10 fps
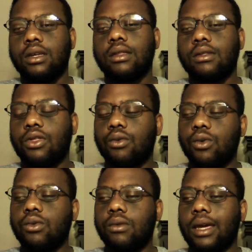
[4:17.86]
and
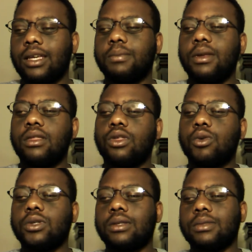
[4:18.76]
through like he's been
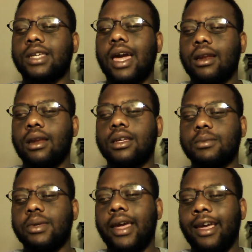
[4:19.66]
through some
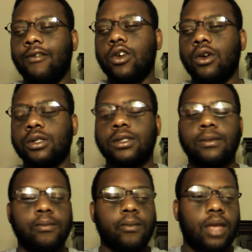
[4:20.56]
scandalous behaviors,
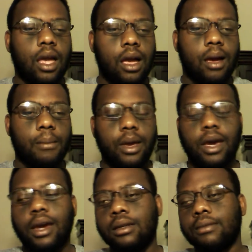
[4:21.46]
um,
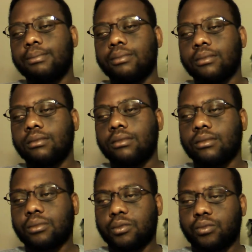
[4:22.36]
and
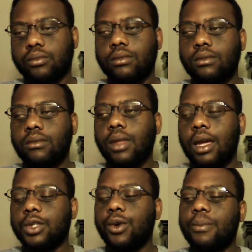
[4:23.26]

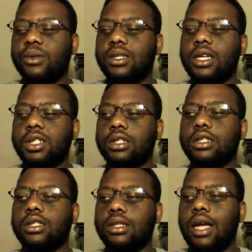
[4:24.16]
his reputation
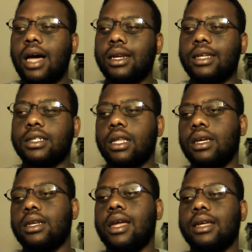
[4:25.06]
is not as
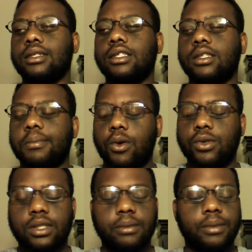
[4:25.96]
clean as it's
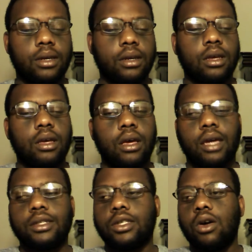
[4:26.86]
supposed to be,
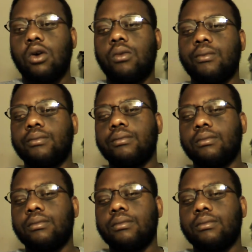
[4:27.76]
and so